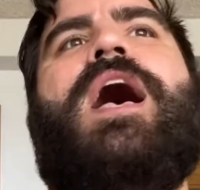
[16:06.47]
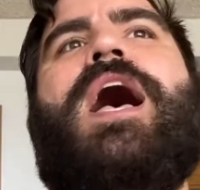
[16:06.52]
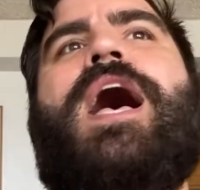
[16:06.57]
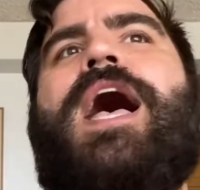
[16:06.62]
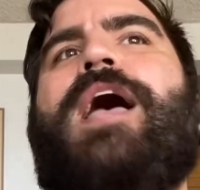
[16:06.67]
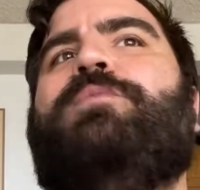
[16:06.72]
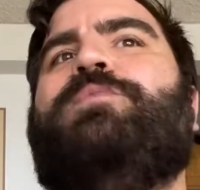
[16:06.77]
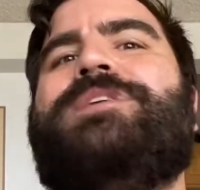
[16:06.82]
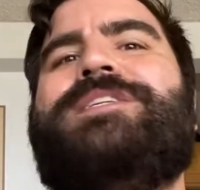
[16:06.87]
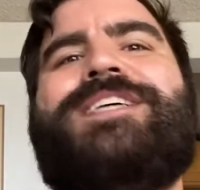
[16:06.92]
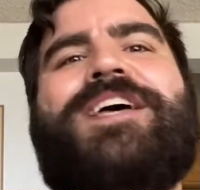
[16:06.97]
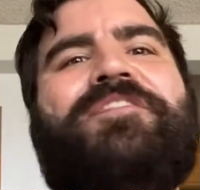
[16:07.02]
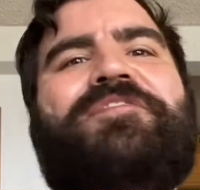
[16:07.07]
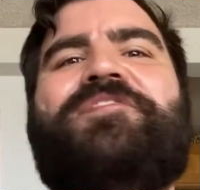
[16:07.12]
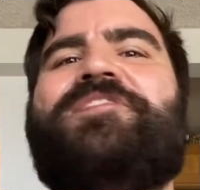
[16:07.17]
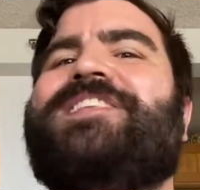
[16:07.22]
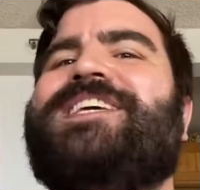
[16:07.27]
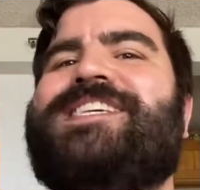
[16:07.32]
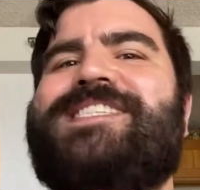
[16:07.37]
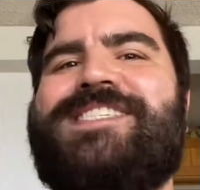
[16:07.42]
I would
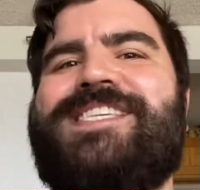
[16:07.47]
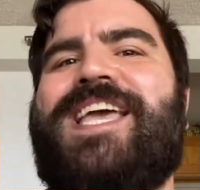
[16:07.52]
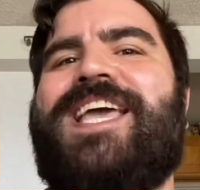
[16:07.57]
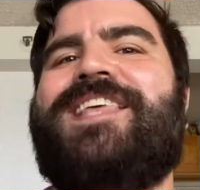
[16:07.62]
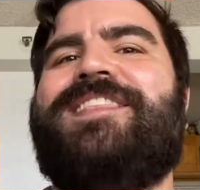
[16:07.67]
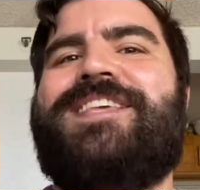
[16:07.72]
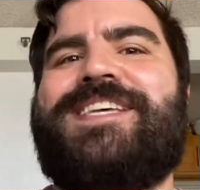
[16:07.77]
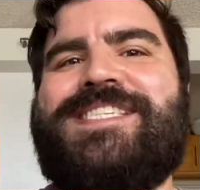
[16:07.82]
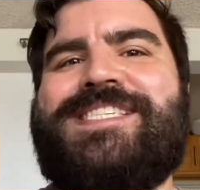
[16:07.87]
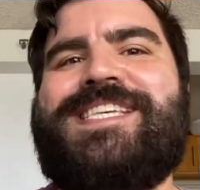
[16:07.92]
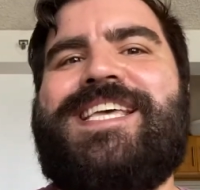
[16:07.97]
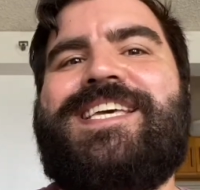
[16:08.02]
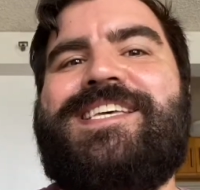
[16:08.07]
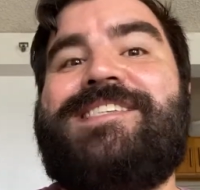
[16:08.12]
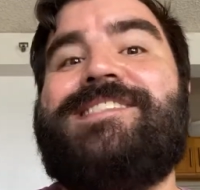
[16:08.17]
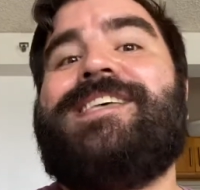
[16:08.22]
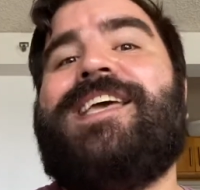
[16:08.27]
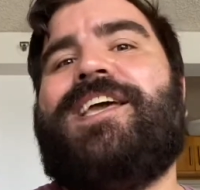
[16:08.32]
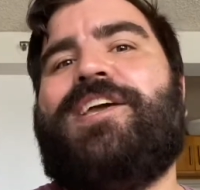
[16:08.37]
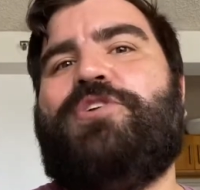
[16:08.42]
definitely say this
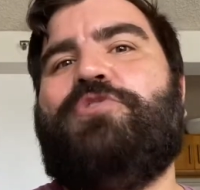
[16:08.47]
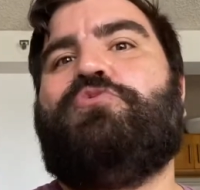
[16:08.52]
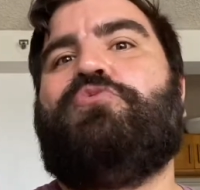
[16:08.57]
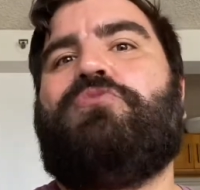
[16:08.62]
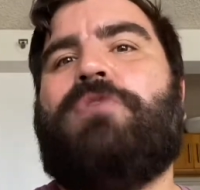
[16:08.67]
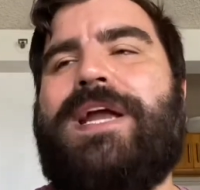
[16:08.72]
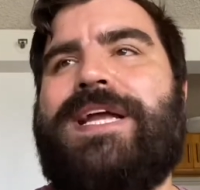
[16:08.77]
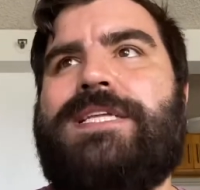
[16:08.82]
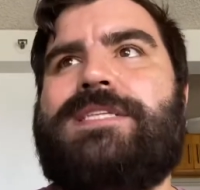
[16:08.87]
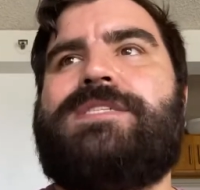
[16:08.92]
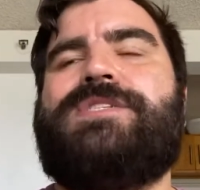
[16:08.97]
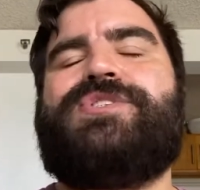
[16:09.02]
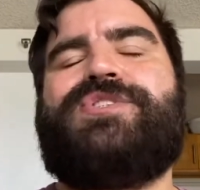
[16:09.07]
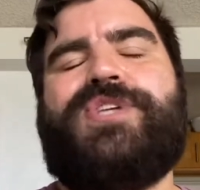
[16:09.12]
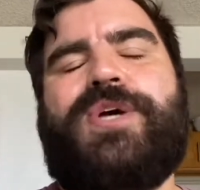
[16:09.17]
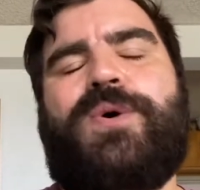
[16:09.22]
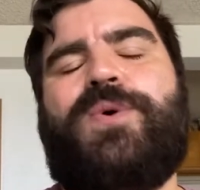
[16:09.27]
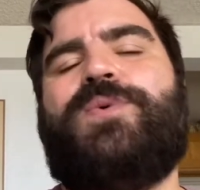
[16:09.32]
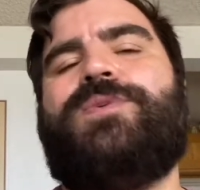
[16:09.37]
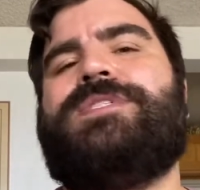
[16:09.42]
is a great
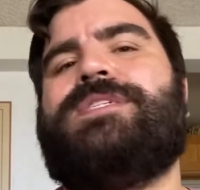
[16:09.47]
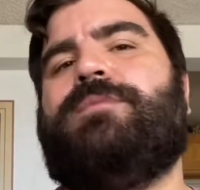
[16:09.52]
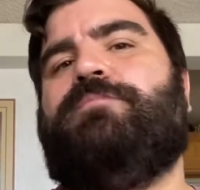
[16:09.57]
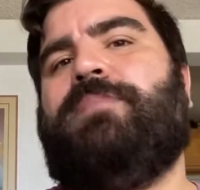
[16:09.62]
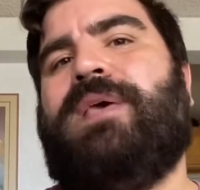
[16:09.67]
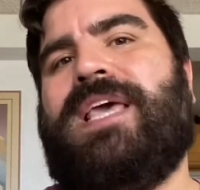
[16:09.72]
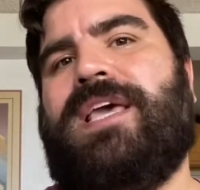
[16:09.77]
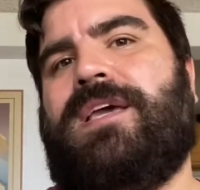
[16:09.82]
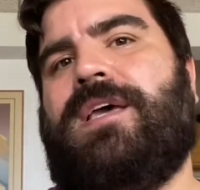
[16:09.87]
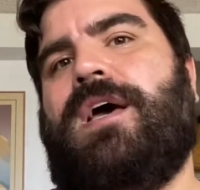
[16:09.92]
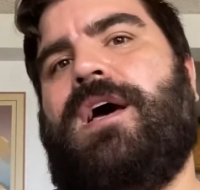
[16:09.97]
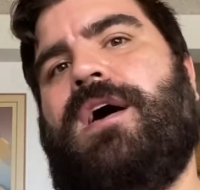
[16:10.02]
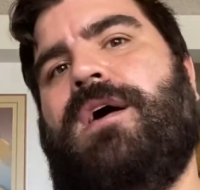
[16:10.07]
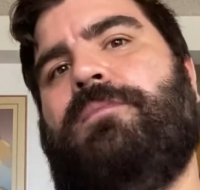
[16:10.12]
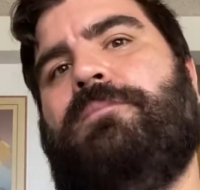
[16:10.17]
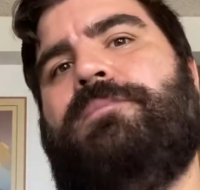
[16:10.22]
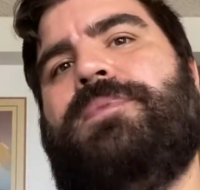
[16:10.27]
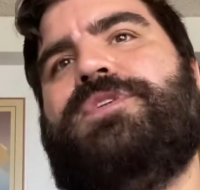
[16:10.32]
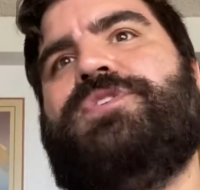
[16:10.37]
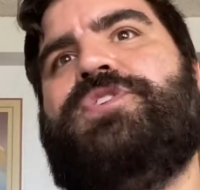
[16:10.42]
stone to pick
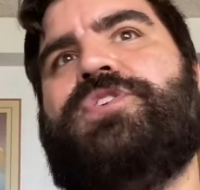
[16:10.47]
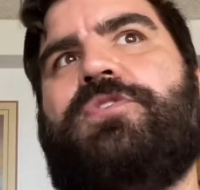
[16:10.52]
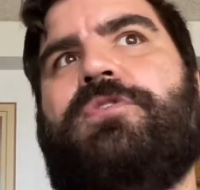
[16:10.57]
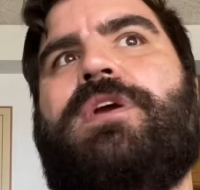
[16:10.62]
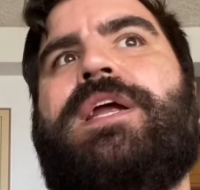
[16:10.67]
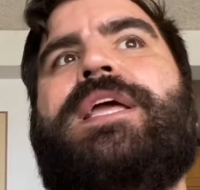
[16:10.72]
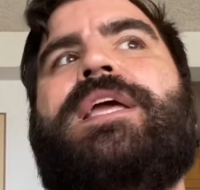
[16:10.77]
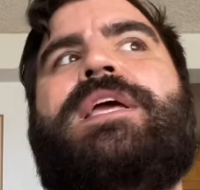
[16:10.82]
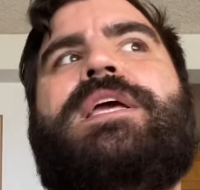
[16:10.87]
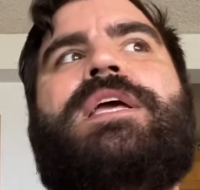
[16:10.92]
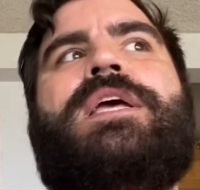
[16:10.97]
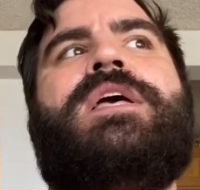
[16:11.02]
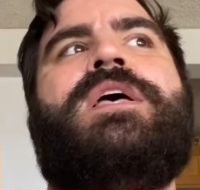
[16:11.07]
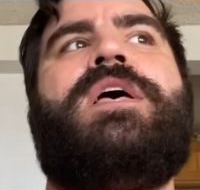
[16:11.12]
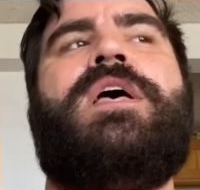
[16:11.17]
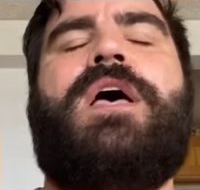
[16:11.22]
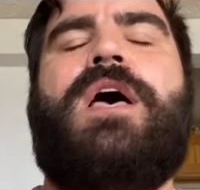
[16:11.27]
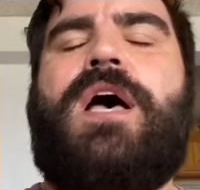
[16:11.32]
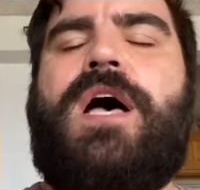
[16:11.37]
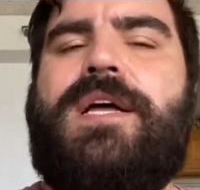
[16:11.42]
up during
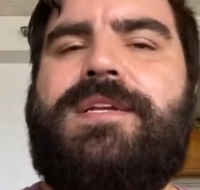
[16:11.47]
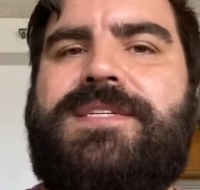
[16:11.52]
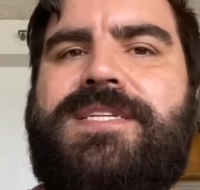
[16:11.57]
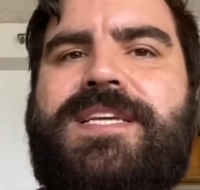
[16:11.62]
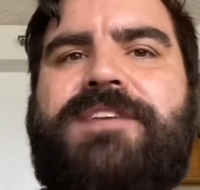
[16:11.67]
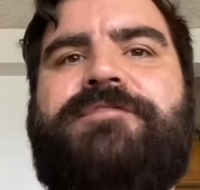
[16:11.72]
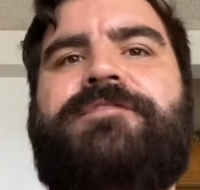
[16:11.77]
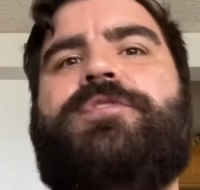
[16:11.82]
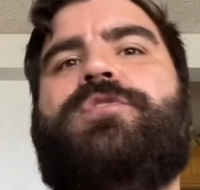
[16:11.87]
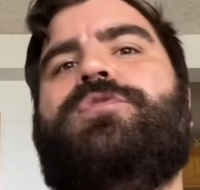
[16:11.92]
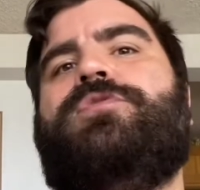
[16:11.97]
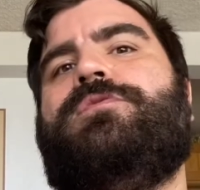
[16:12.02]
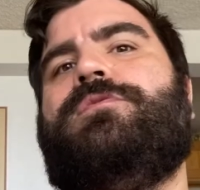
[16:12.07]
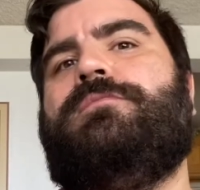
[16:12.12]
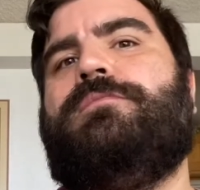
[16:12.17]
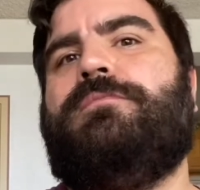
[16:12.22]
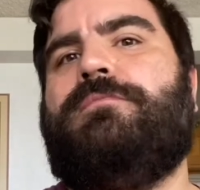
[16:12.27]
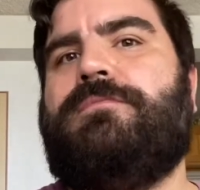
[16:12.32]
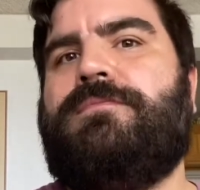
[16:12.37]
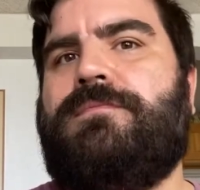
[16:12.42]
a difficult
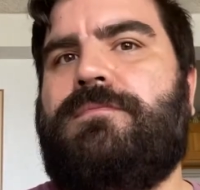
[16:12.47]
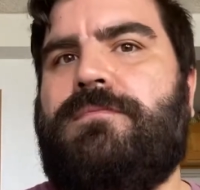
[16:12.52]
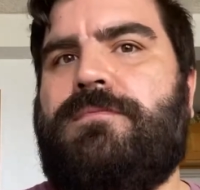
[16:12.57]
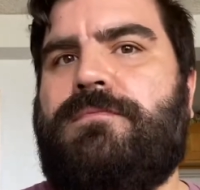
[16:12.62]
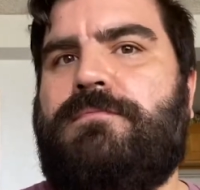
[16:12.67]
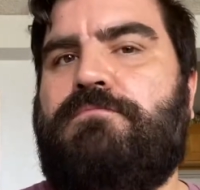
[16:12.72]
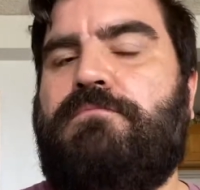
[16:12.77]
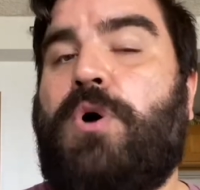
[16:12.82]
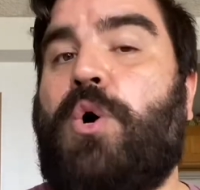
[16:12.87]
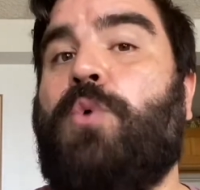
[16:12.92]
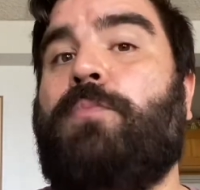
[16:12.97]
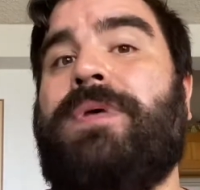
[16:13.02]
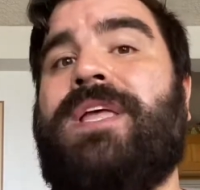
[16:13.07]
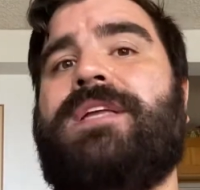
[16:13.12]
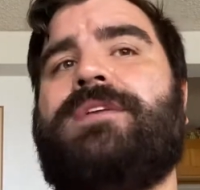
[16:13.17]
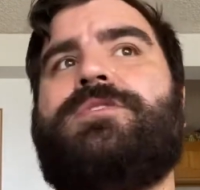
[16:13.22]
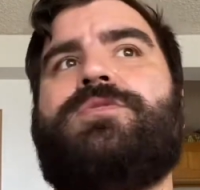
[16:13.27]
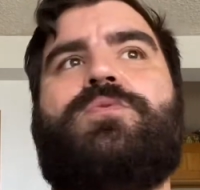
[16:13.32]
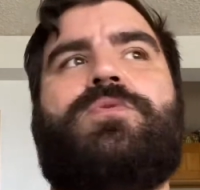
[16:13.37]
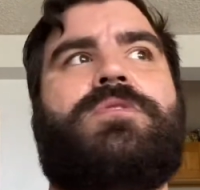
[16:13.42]

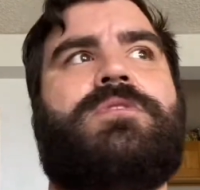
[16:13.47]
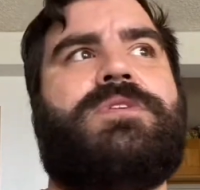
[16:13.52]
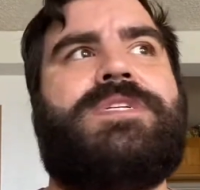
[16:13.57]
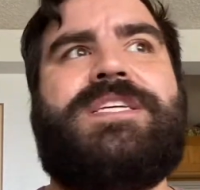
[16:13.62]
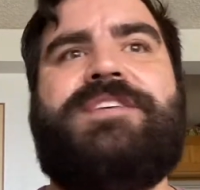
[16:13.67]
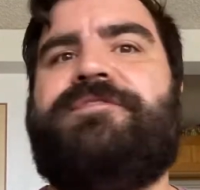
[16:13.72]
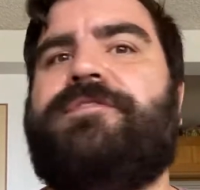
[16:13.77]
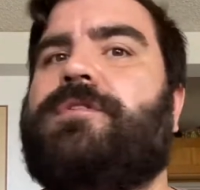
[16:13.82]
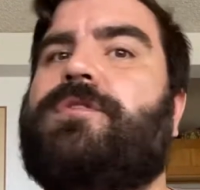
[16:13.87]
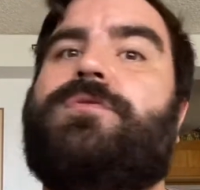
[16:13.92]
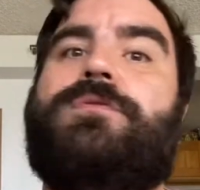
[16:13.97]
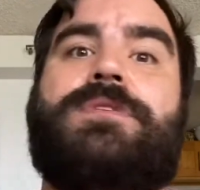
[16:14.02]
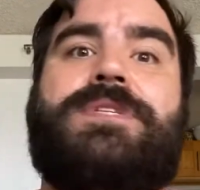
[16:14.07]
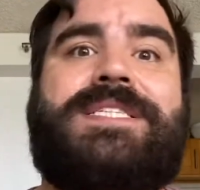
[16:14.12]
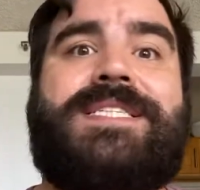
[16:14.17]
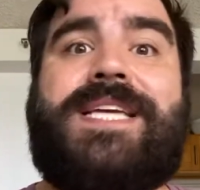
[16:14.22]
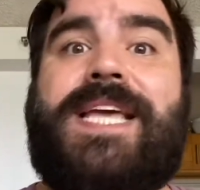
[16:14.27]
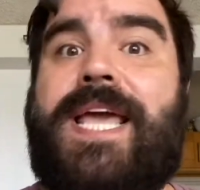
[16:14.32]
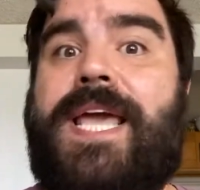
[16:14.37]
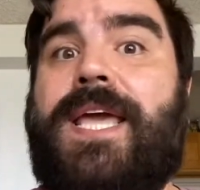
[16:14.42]
moment or difficult
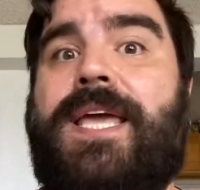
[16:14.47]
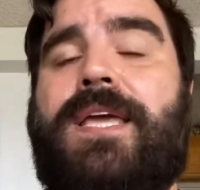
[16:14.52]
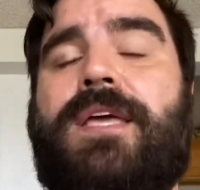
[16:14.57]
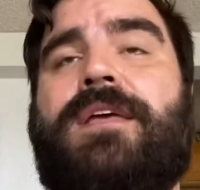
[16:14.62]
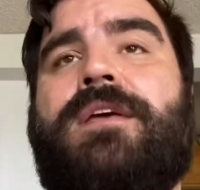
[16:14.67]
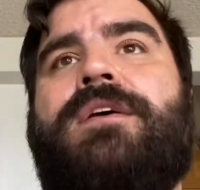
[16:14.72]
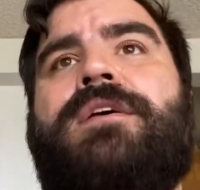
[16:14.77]
day,